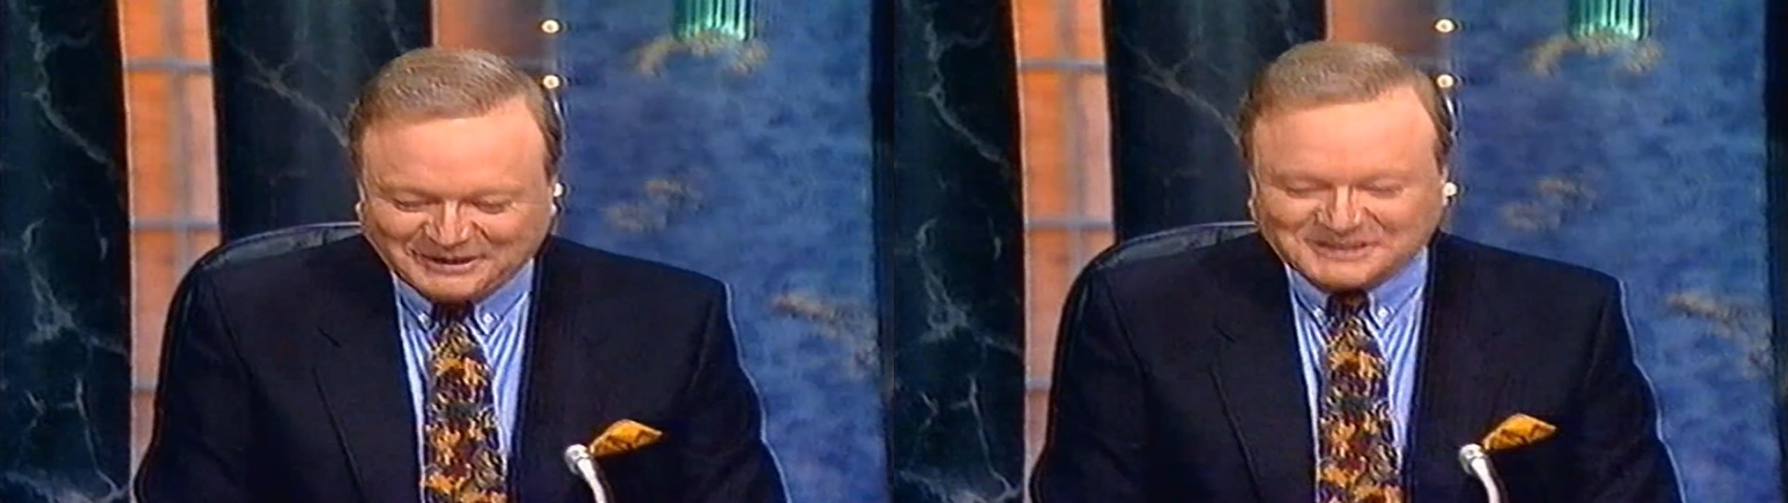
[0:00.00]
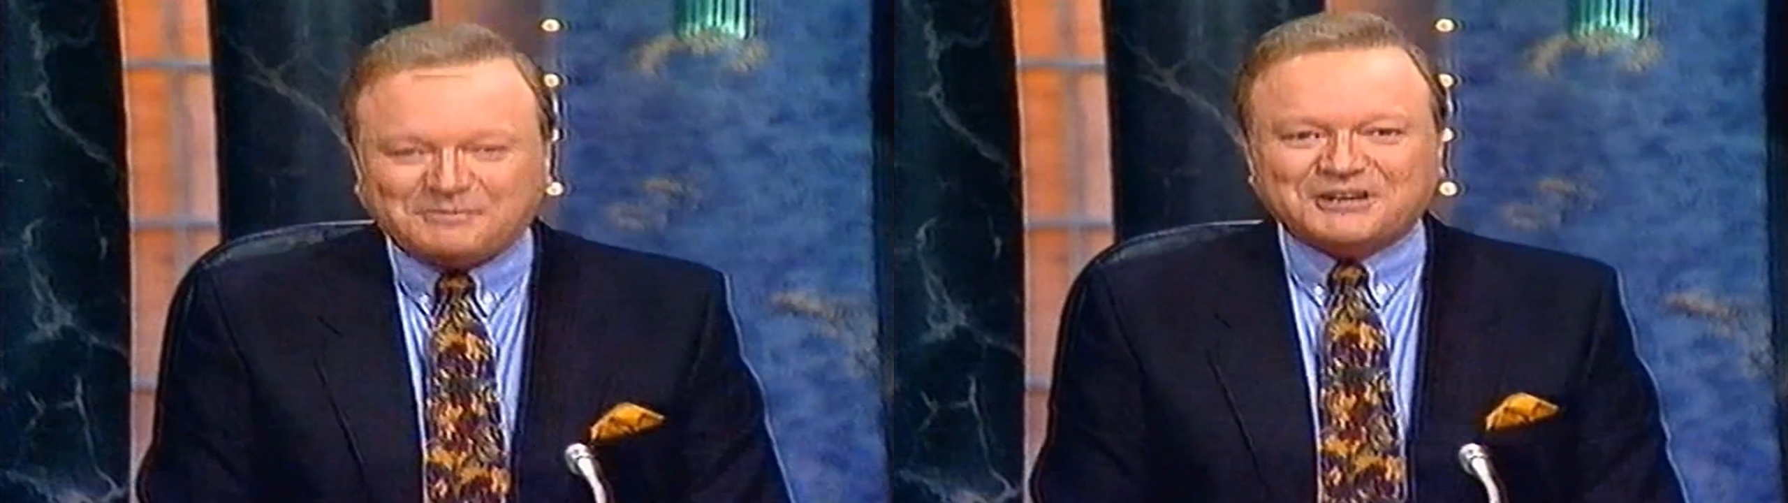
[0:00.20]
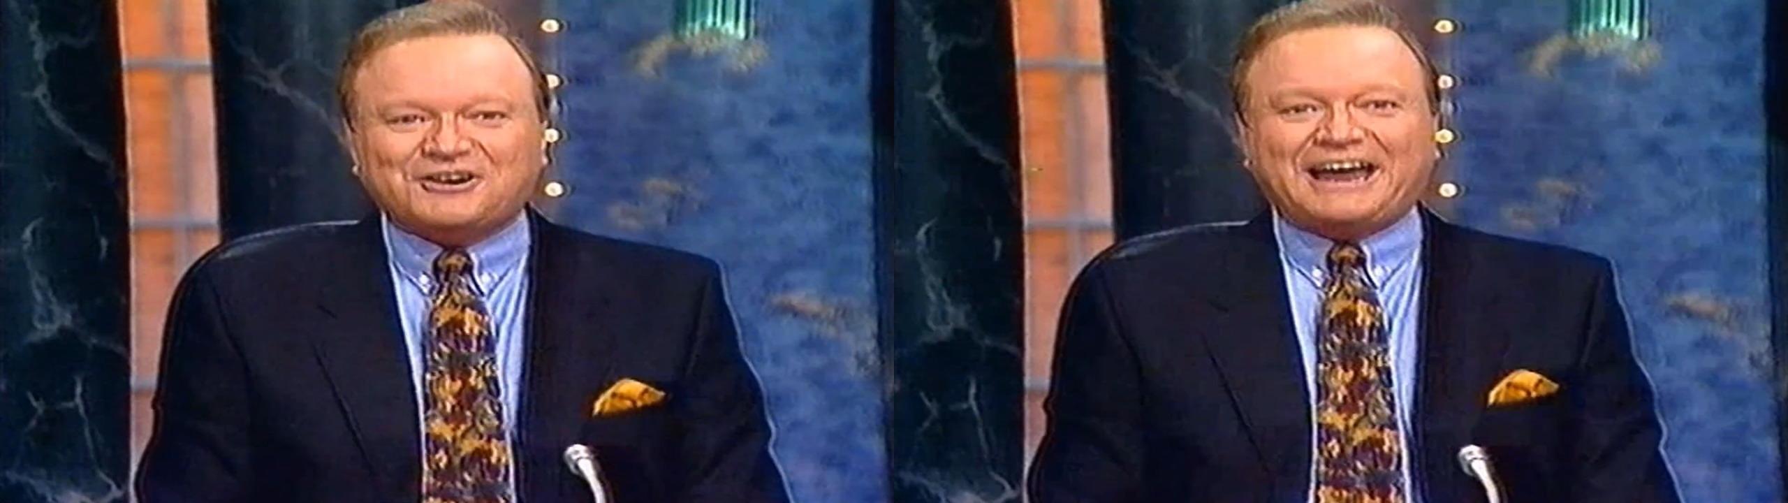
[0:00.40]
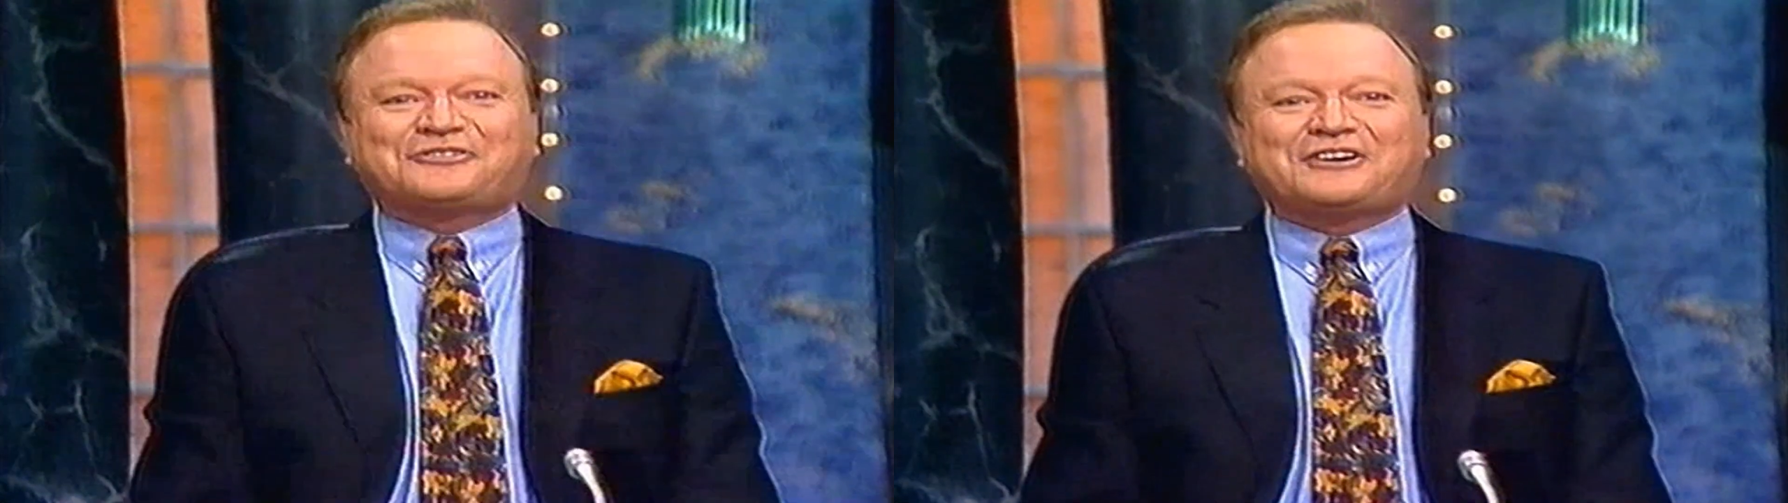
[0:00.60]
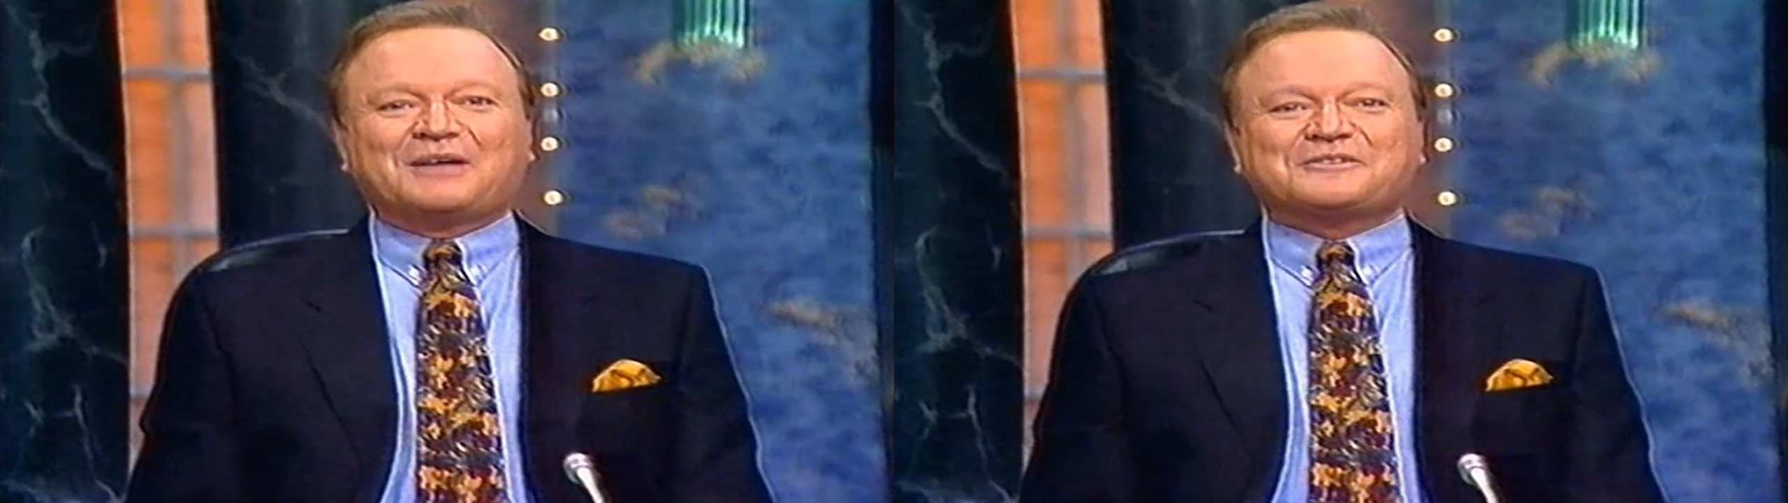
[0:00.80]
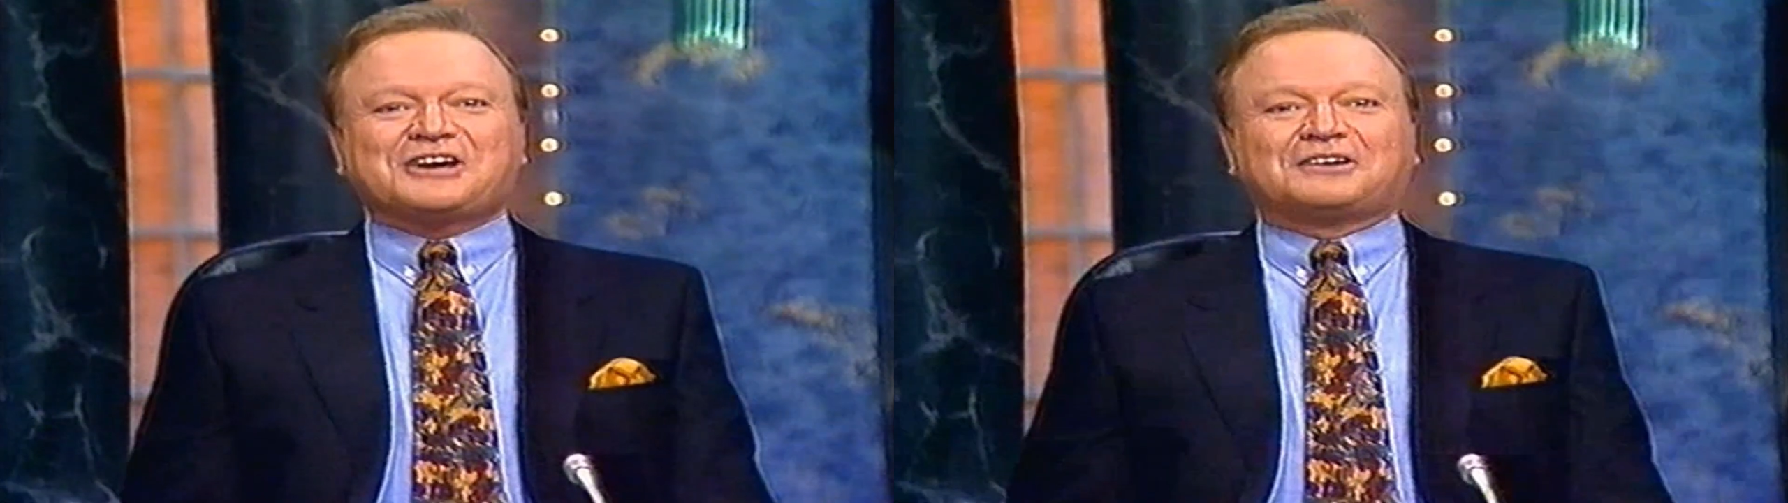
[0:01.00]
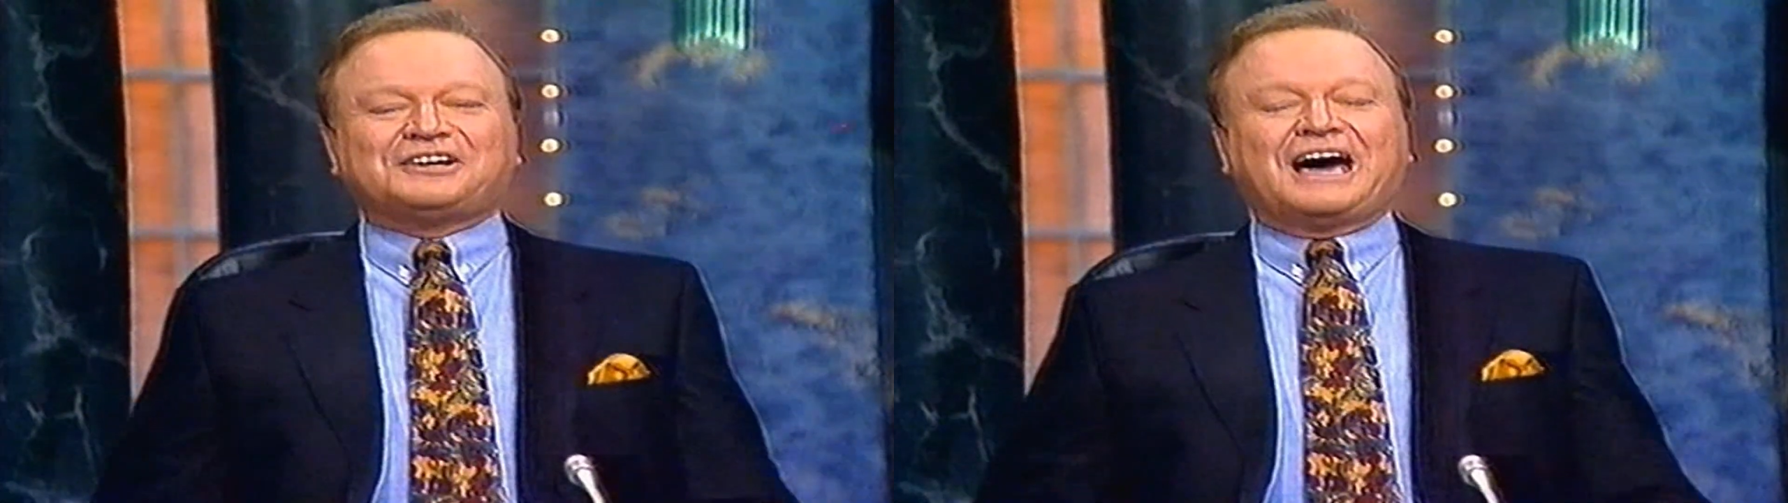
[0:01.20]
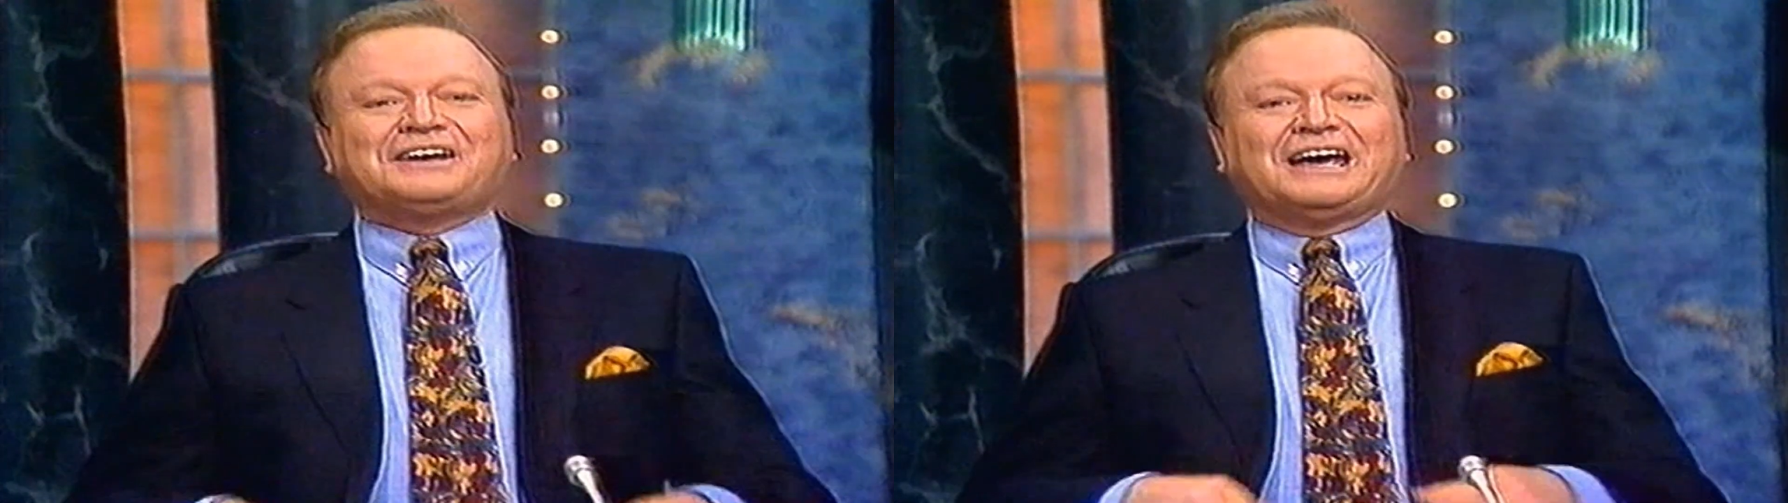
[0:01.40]
Bill Specha, Act 3 on the show
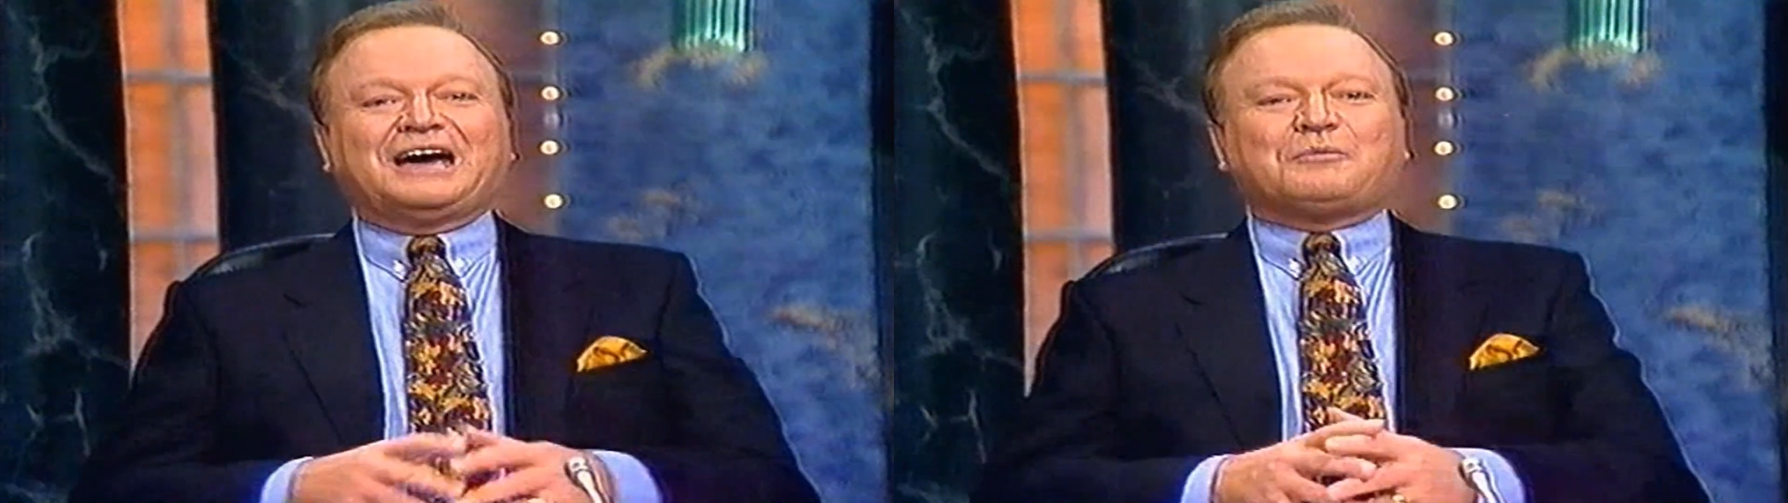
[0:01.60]
tonight.